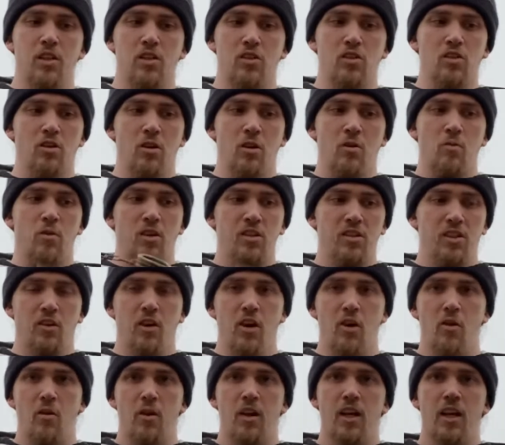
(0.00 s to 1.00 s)
so it wasn't
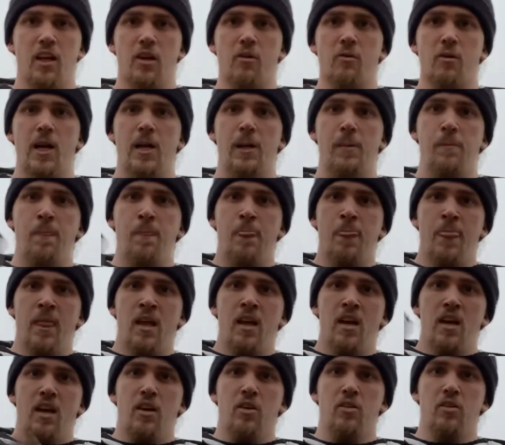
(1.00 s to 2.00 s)
going anywhere.
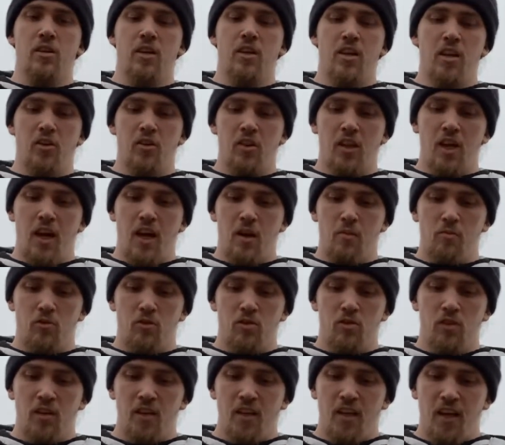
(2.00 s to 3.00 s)
It would kill the
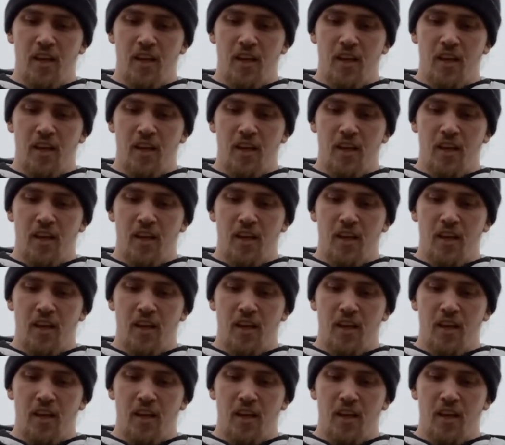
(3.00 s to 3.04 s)
animal